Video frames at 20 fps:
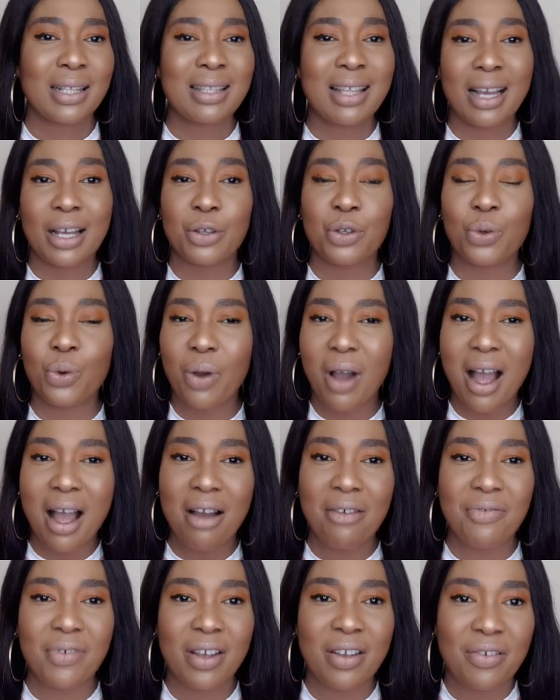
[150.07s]
that you
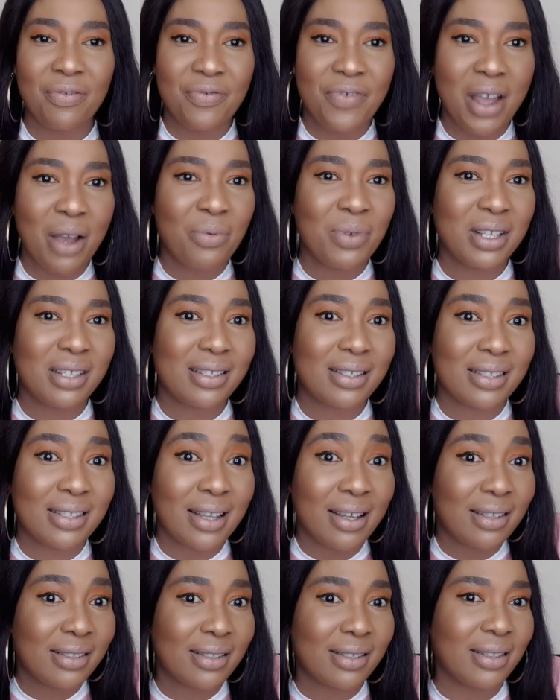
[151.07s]
have a very
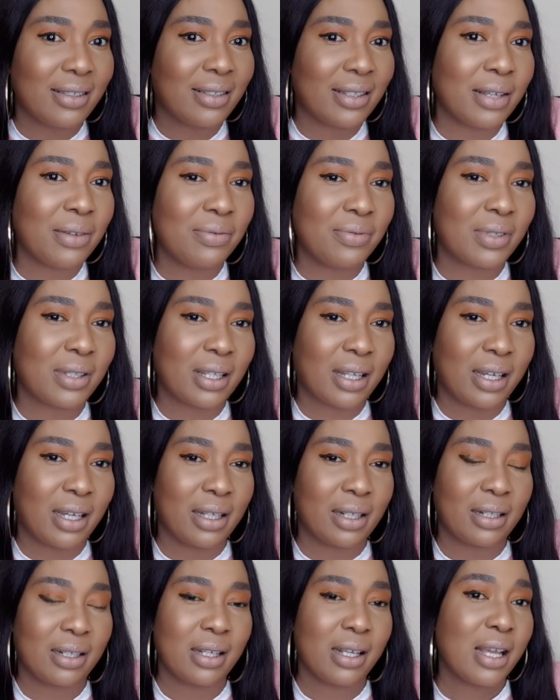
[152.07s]
sensitive
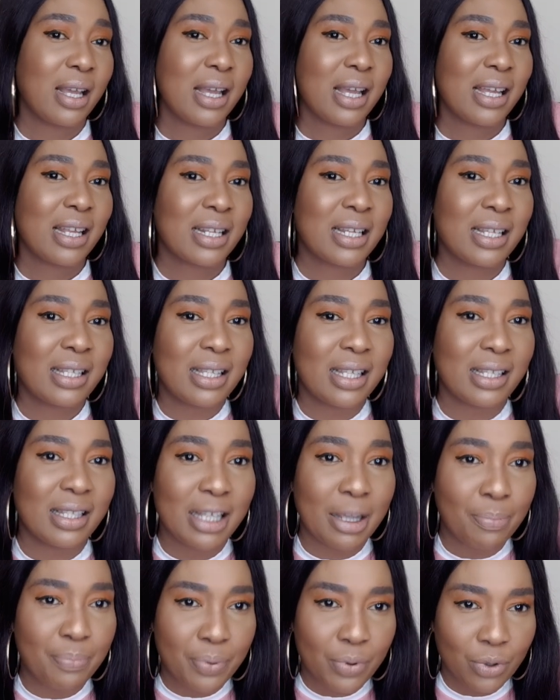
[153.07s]
skin, this
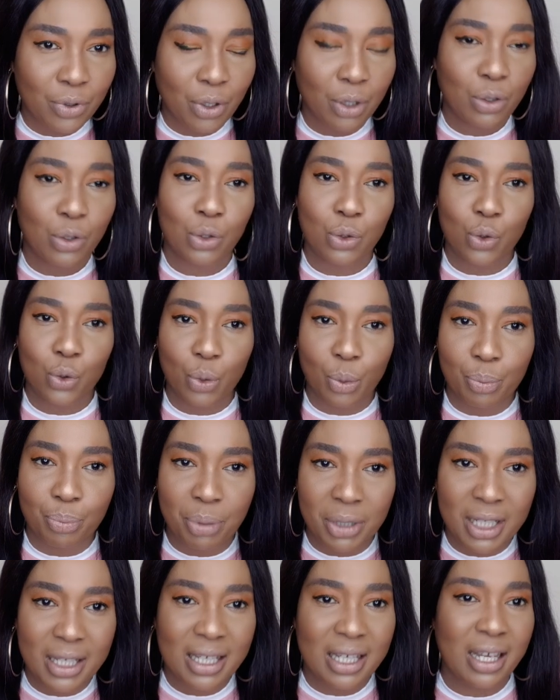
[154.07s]
is a product to
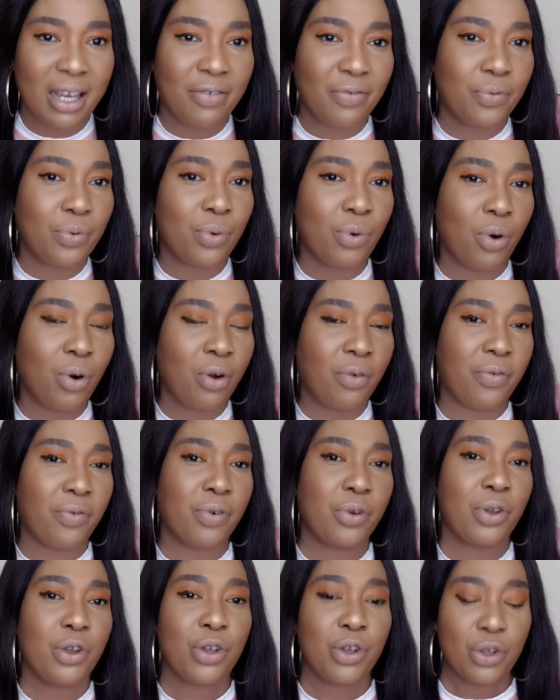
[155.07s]
be careful of.